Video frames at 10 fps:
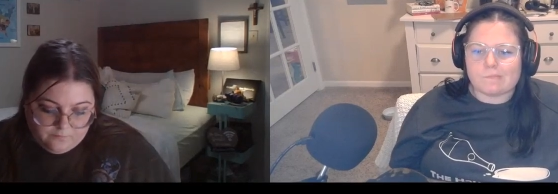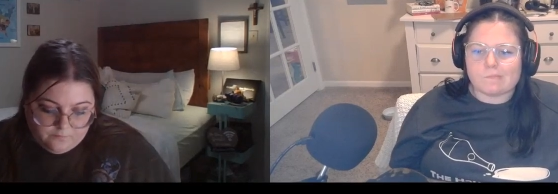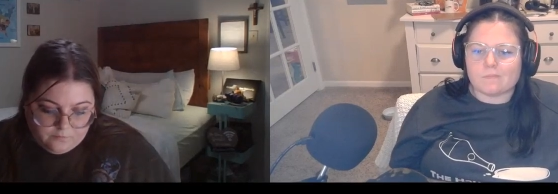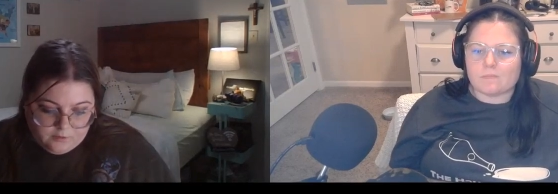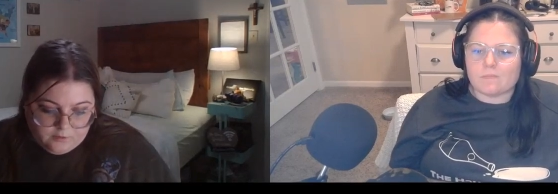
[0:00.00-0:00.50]
Speaker 1: Yeah.
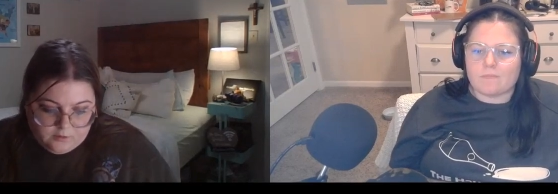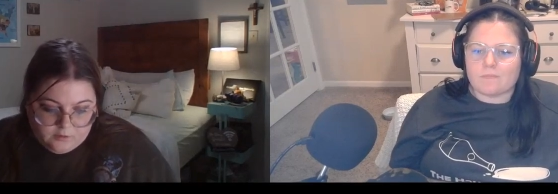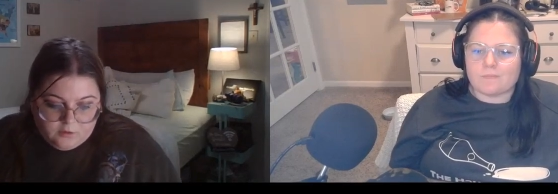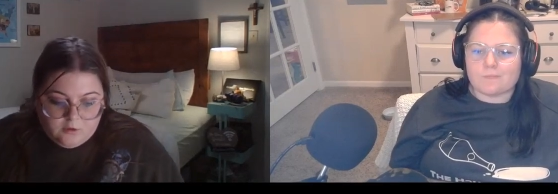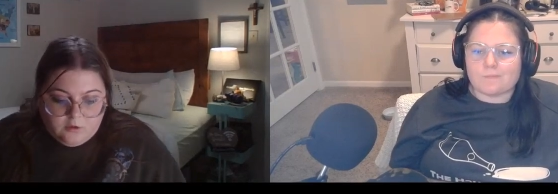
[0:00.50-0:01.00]

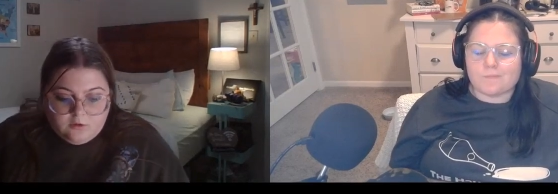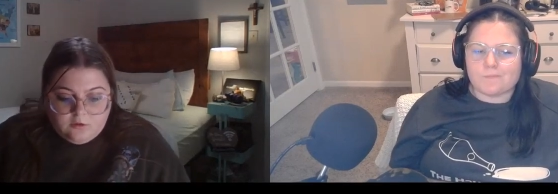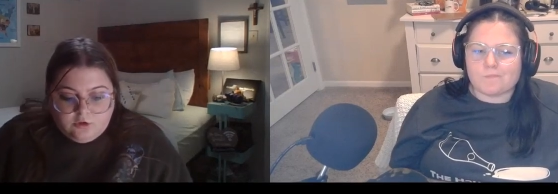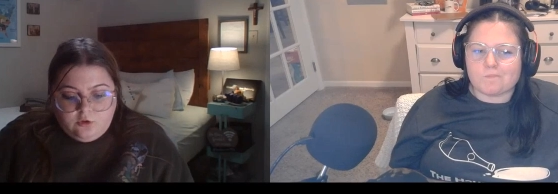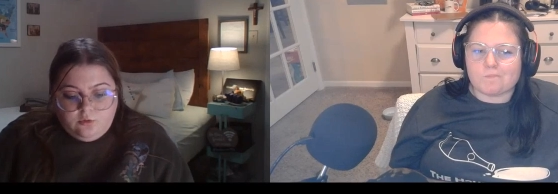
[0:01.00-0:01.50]

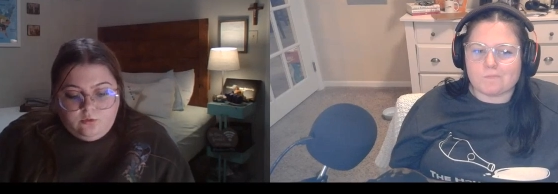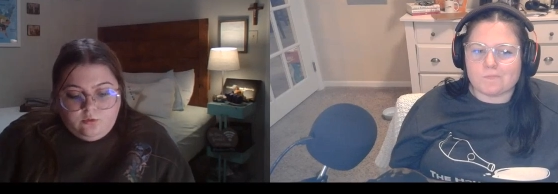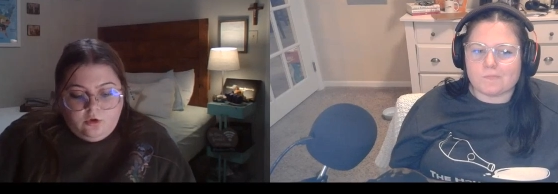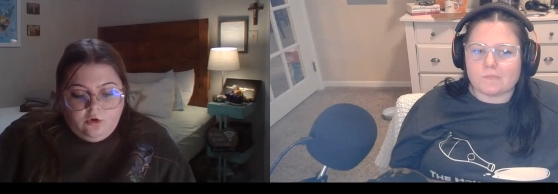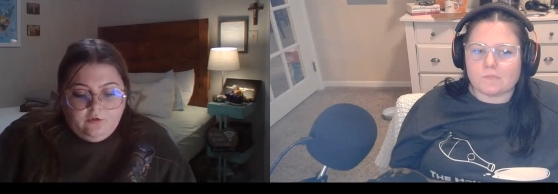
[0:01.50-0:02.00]

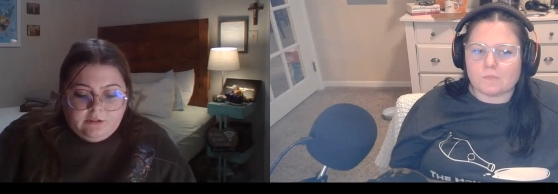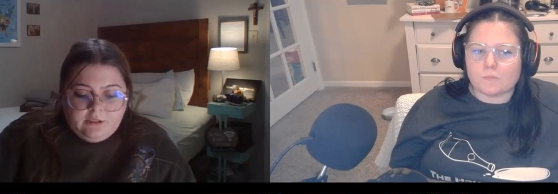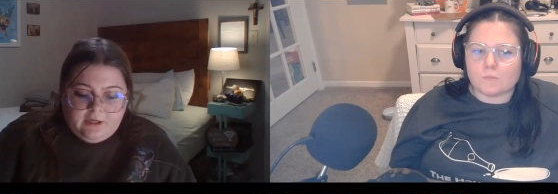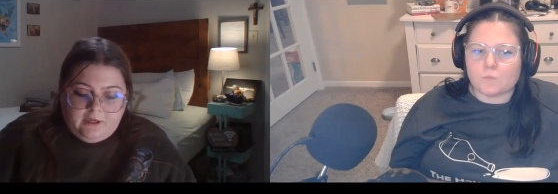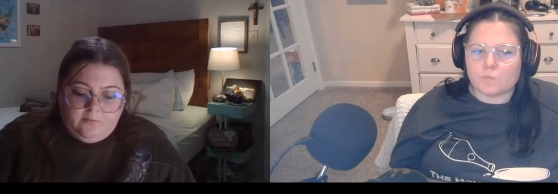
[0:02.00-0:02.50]
So,
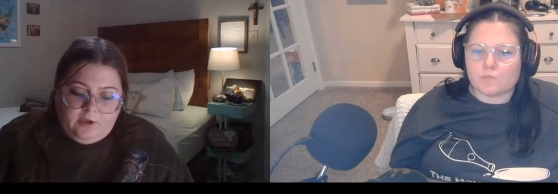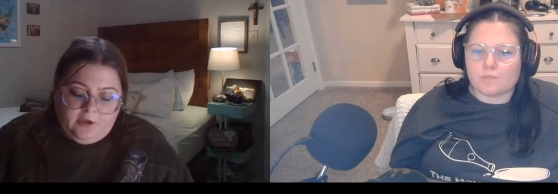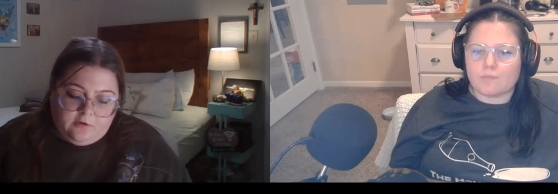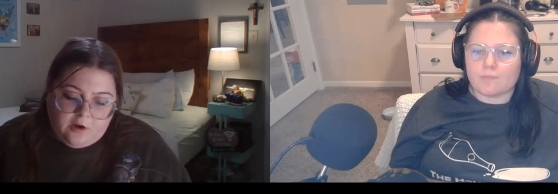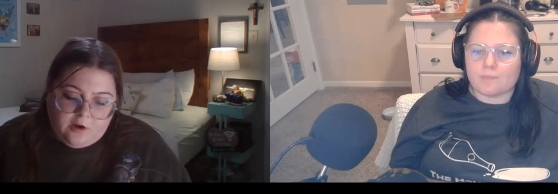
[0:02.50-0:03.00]
over
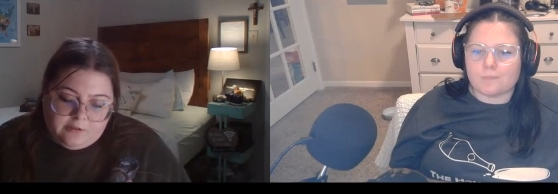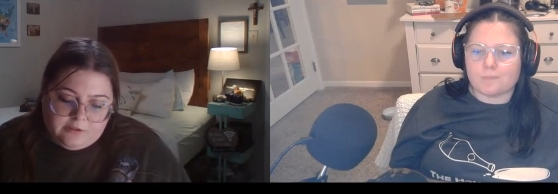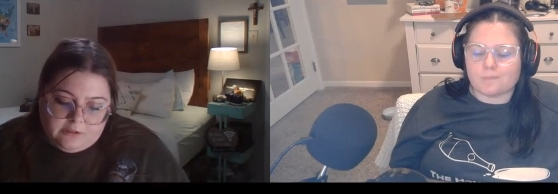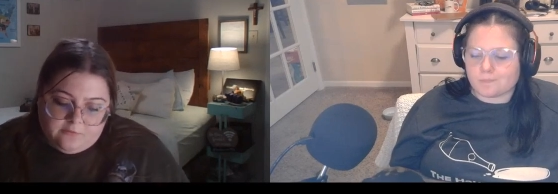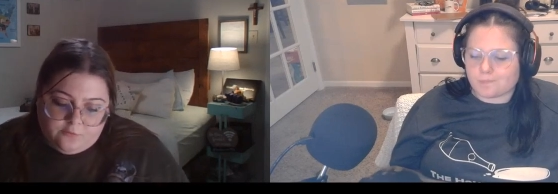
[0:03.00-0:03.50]
time, Kara
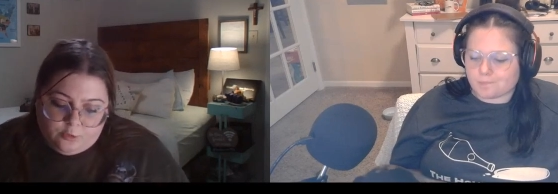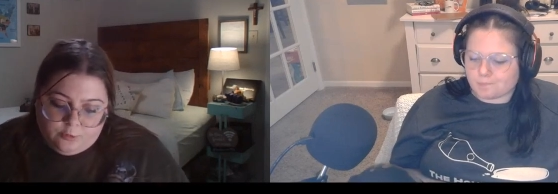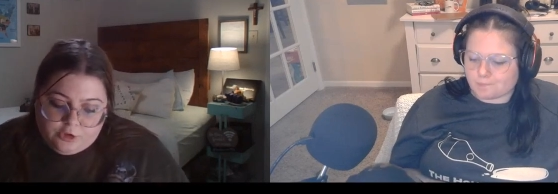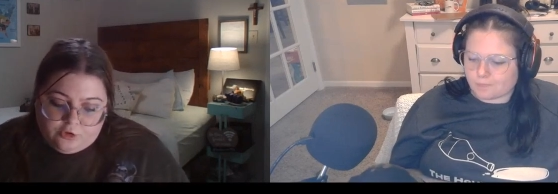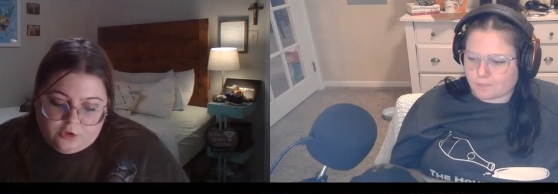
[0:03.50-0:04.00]

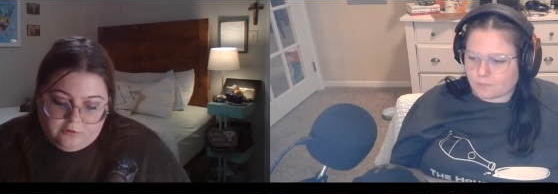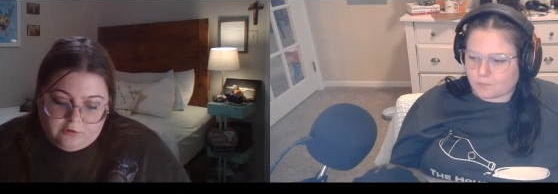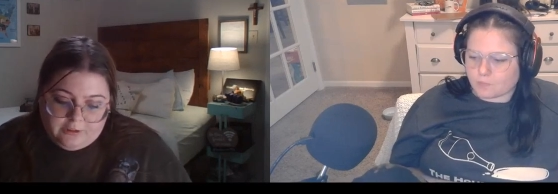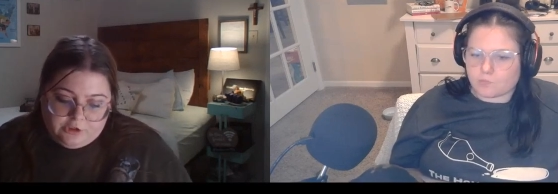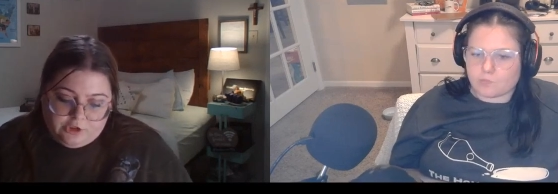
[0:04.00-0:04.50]
Robinson formed a
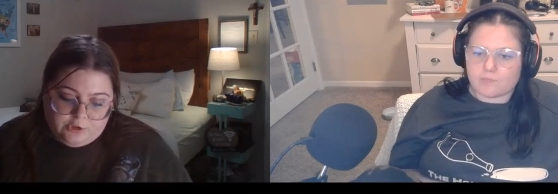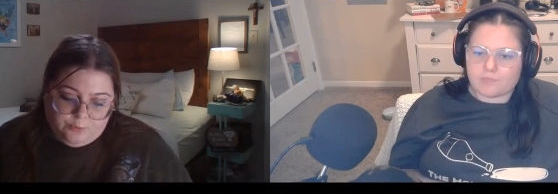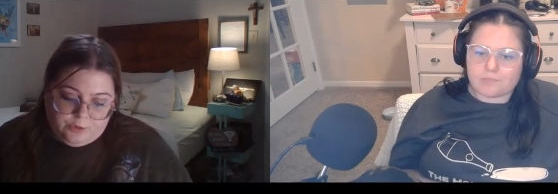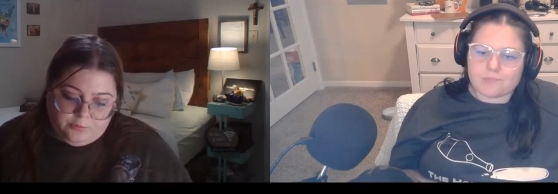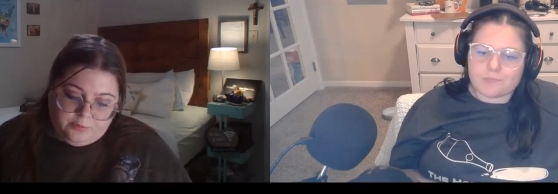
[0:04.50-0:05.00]
strong
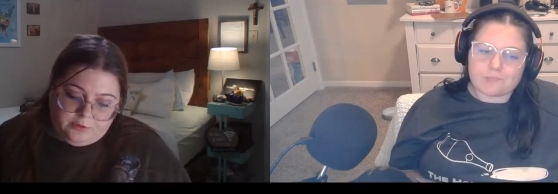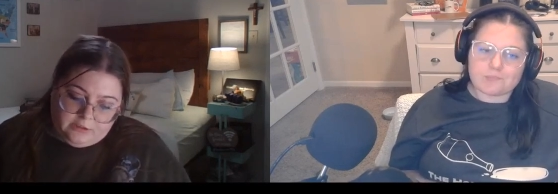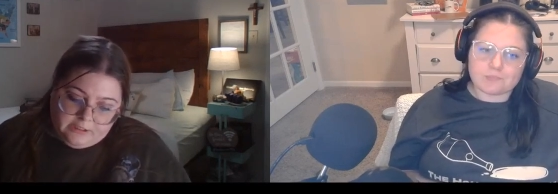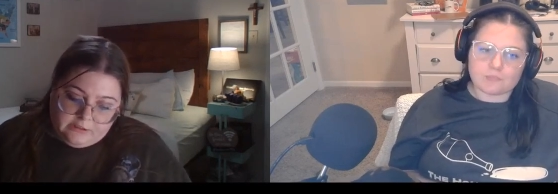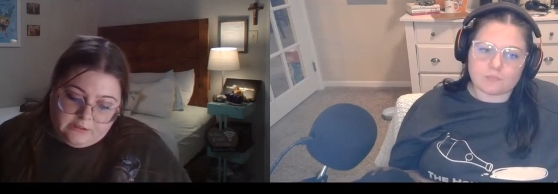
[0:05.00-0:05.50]
relationship with the
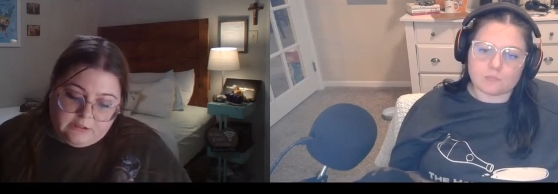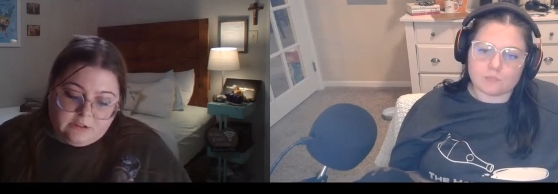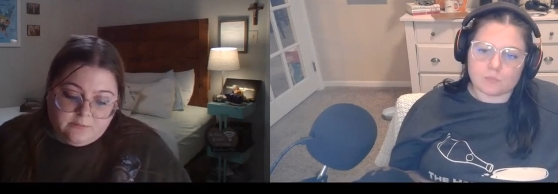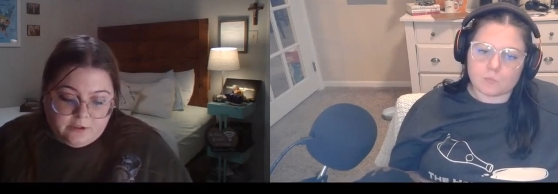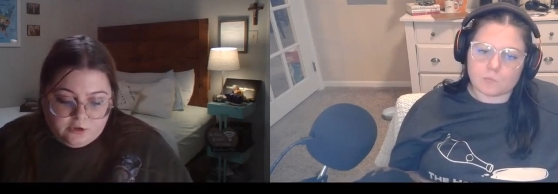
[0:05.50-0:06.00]

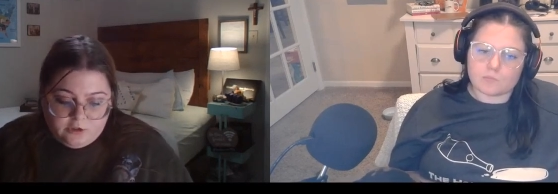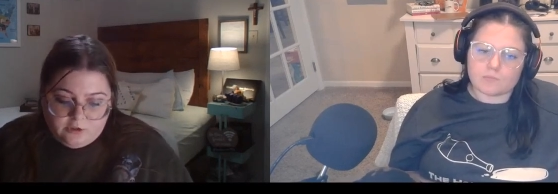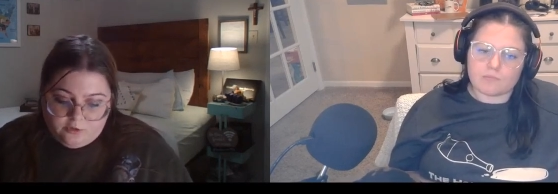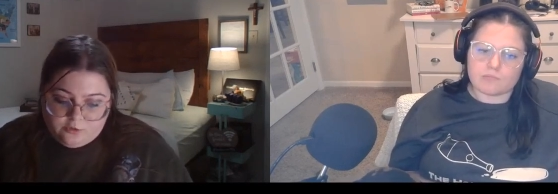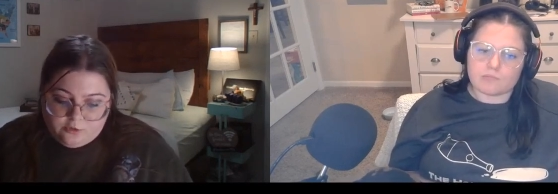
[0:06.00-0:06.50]
police,
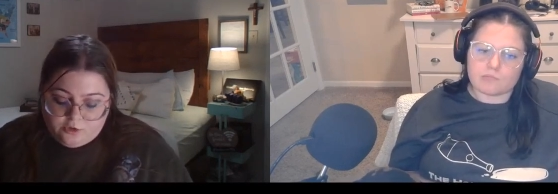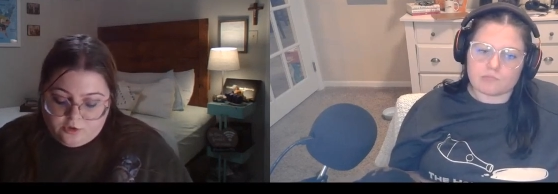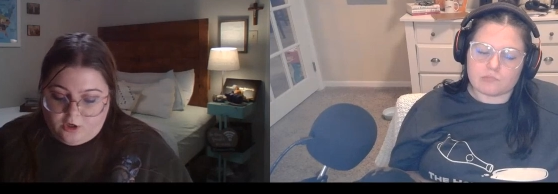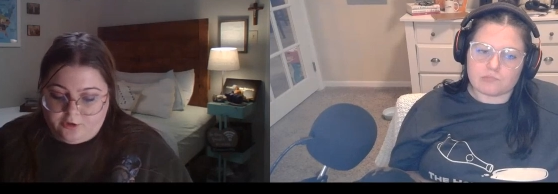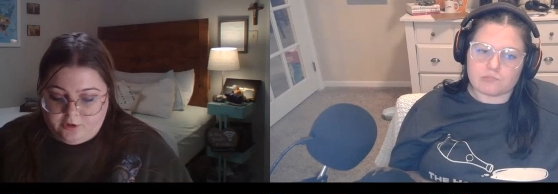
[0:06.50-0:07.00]
especially
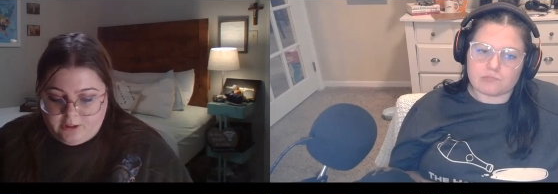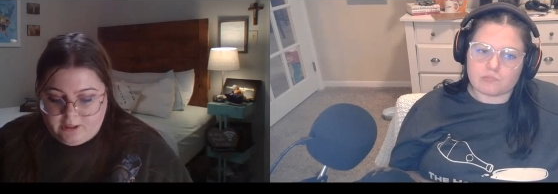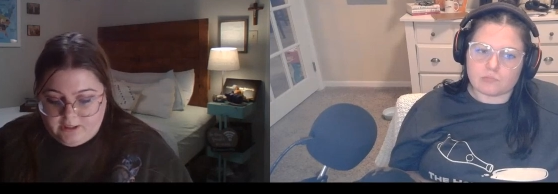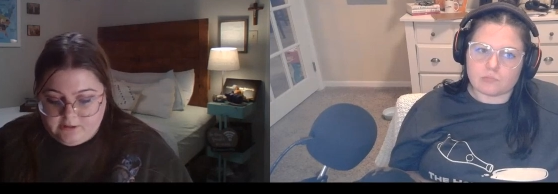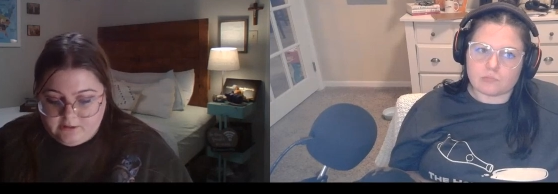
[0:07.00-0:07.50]
those who took on
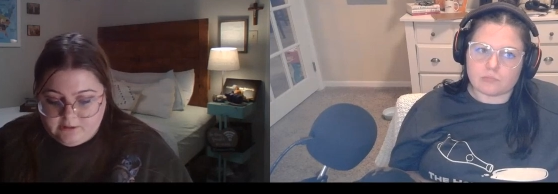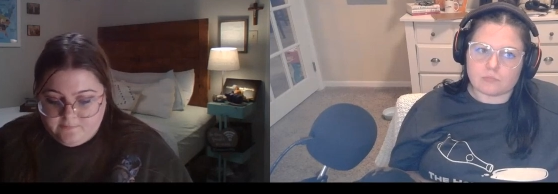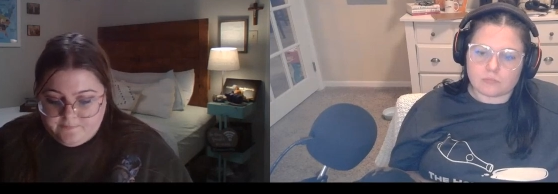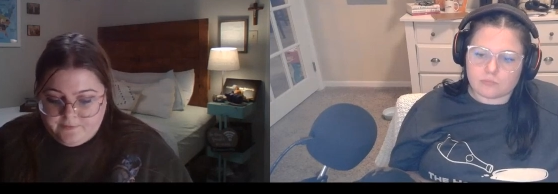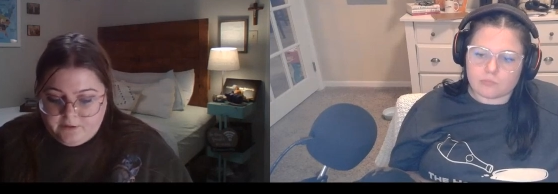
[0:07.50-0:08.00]
her
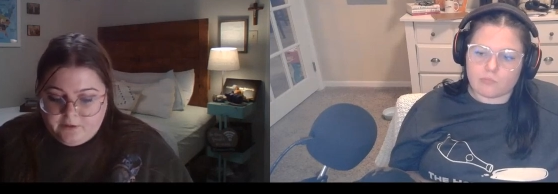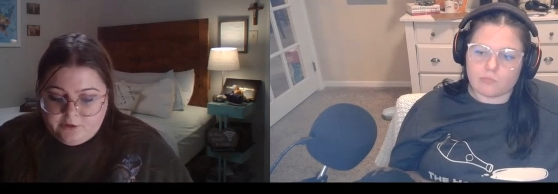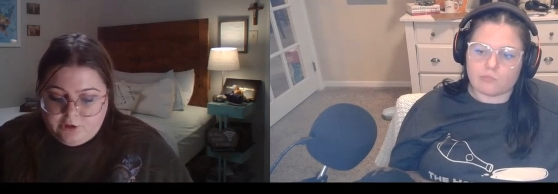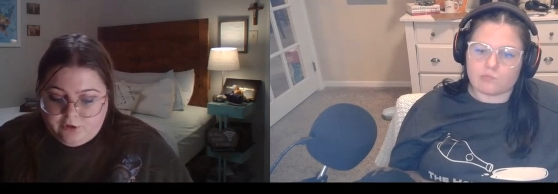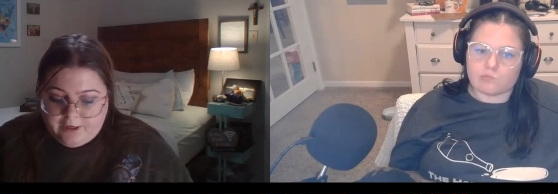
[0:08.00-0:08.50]
case.
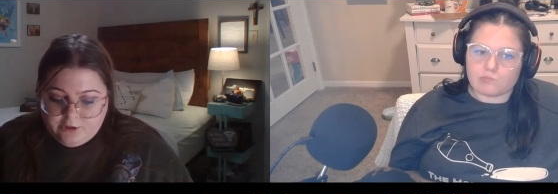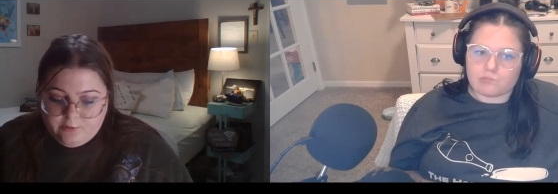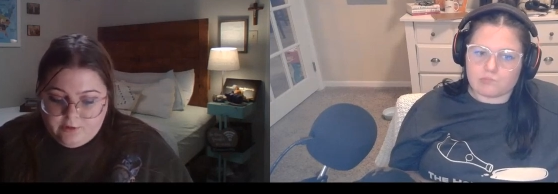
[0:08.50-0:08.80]
She